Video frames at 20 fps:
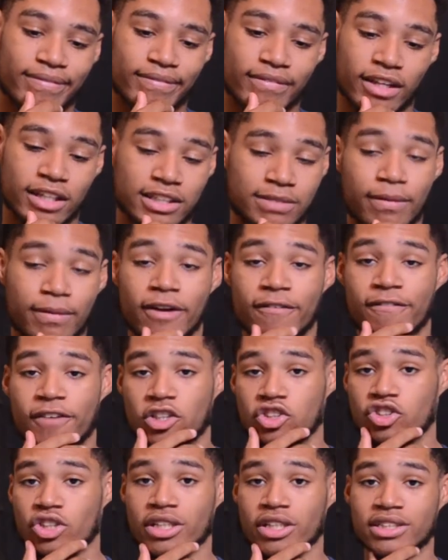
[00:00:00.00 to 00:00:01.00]
It's been a
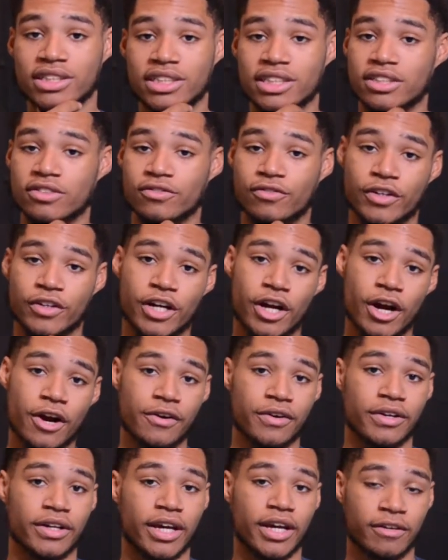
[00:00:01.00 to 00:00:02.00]
frustrating season for
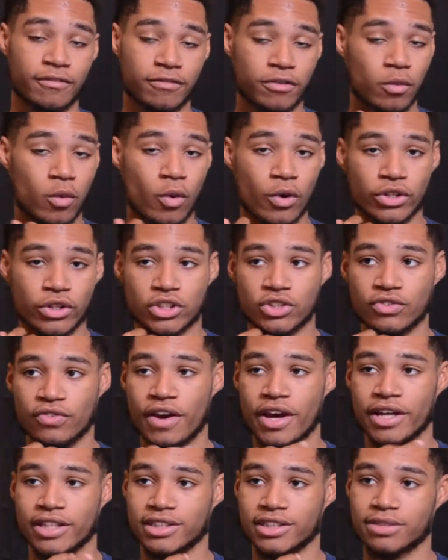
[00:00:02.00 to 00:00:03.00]
Curry and for Warriors
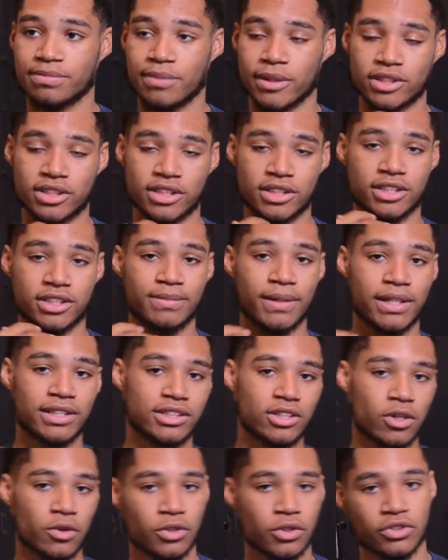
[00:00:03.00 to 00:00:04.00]
fans, especially being
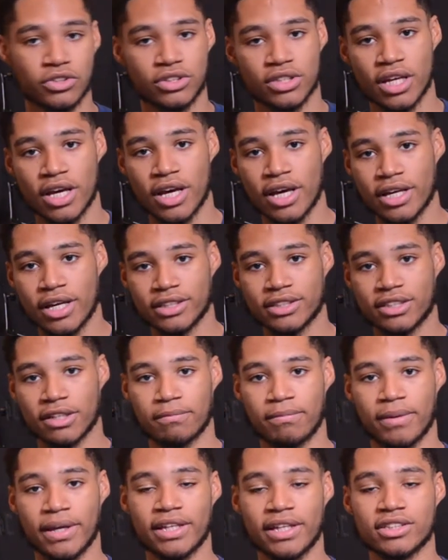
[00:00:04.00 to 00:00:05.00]
so used to
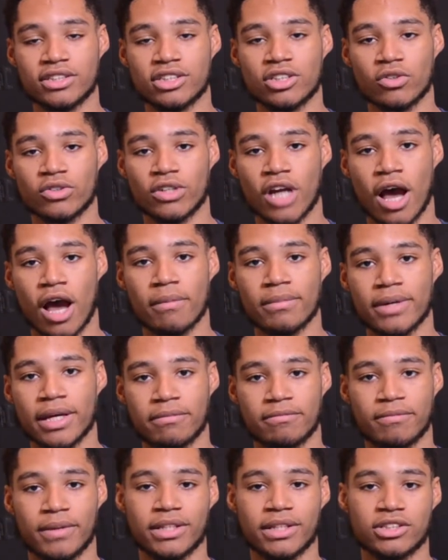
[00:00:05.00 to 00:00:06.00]
being so
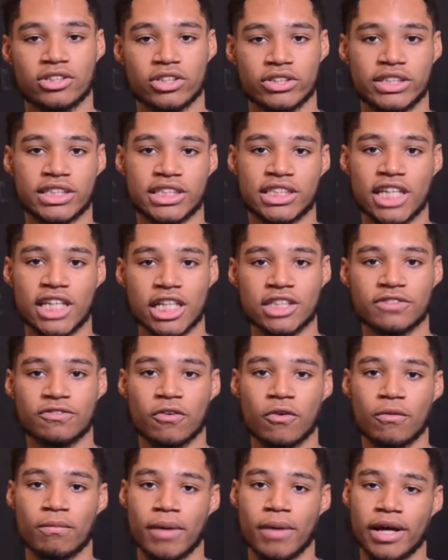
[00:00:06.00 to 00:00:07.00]
dominant, being so
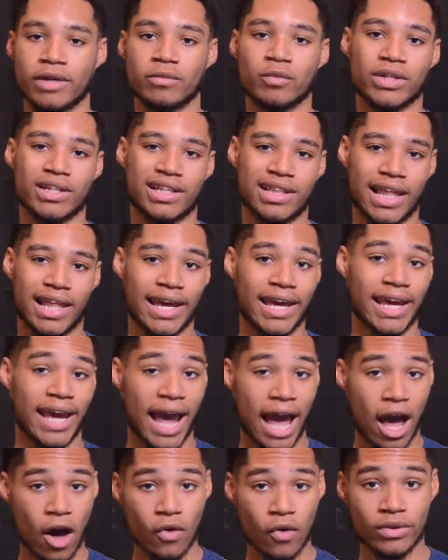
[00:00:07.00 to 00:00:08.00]
successful. But with play
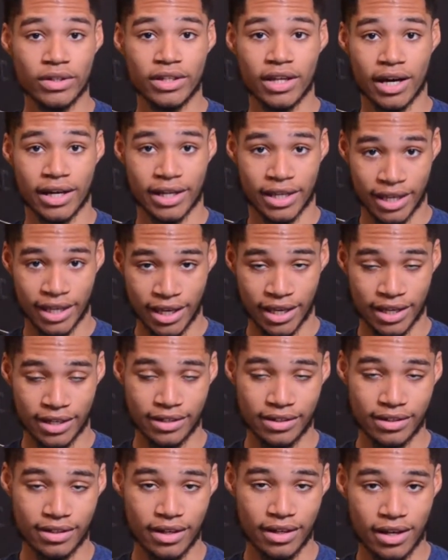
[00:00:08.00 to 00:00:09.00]
out
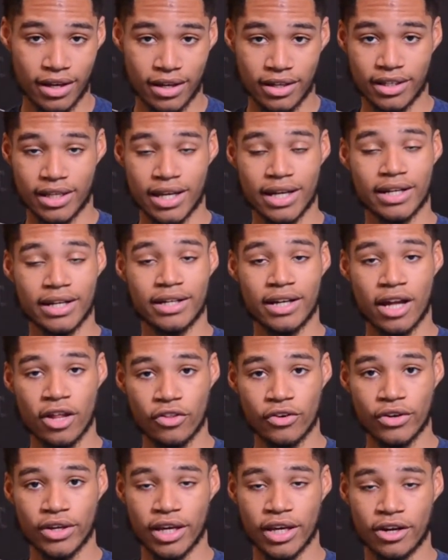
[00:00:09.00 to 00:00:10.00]
again, yet
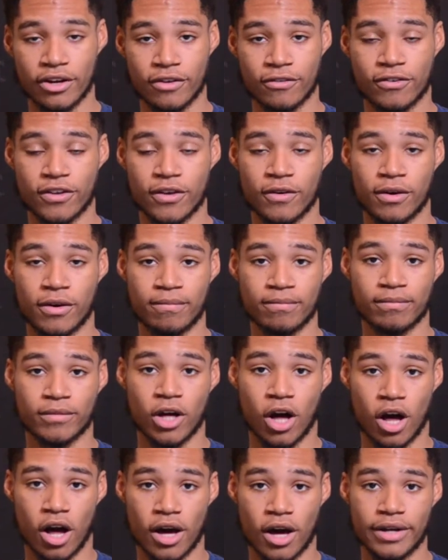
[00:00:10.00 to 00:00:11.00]
another year of him
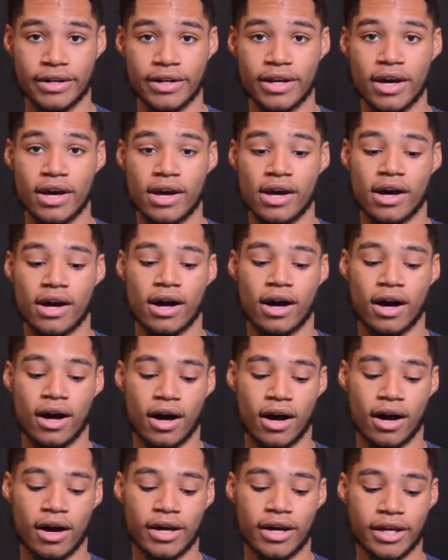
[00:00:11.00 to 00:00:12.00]
gone,
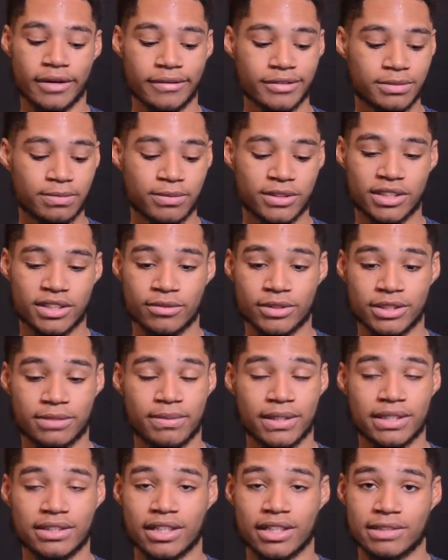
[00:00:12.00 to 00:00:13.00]
it's
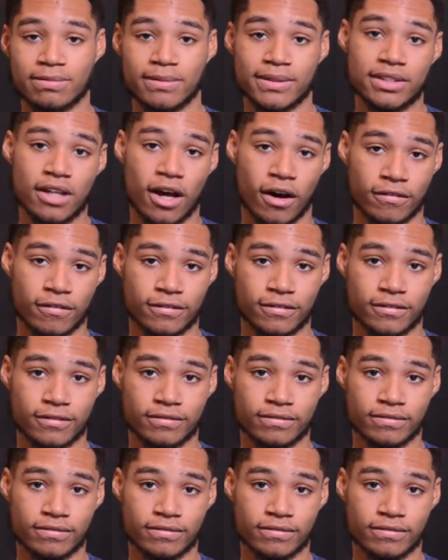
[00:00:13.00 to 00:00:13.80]
been tough.